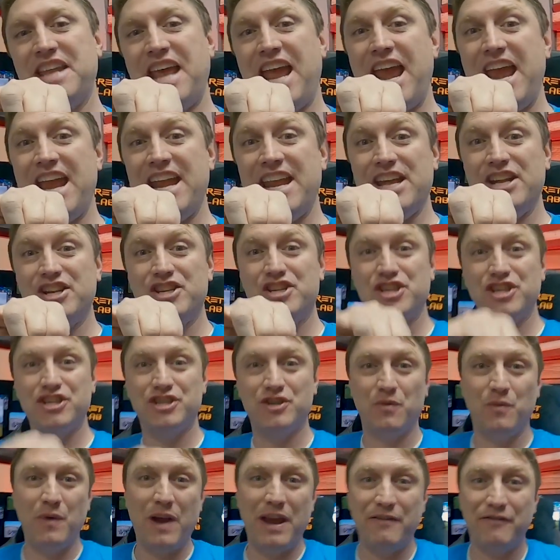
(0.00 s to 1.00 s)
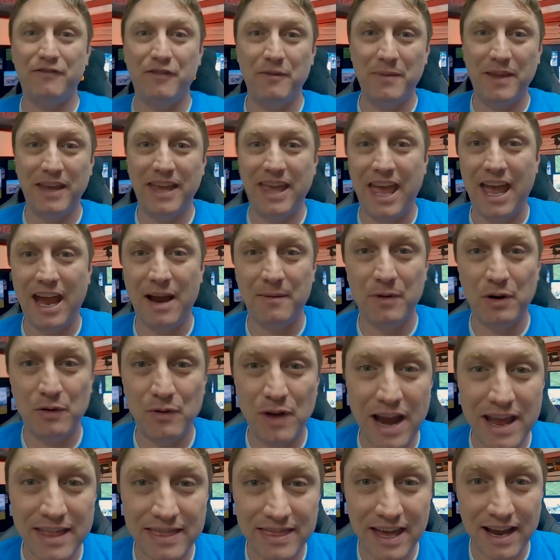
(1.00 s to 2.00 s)
8 inches away from the camera
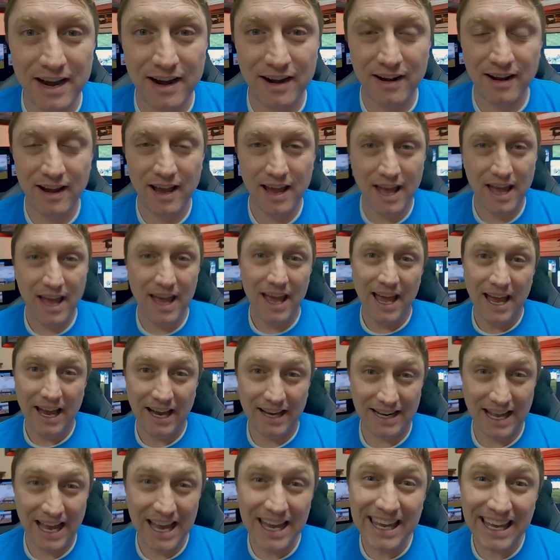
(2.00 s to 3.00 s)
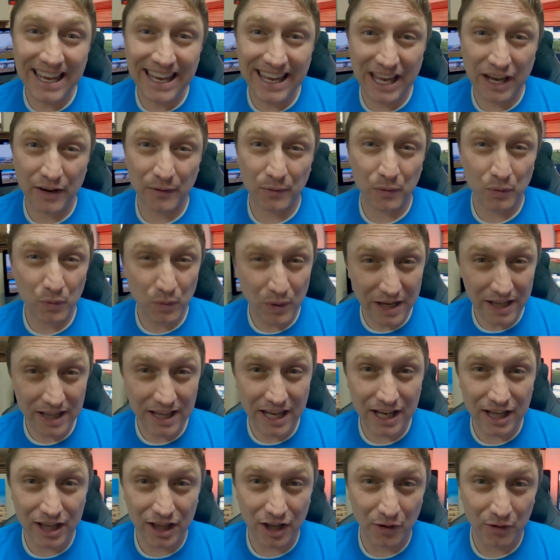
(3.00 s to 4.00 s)
right there, and I can get
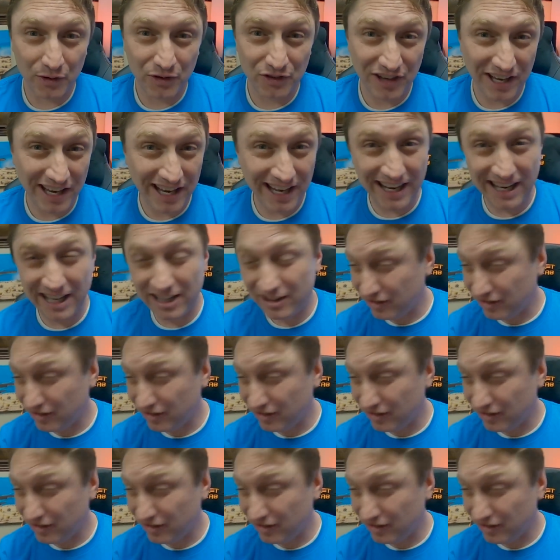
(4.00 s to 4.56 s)
really close in.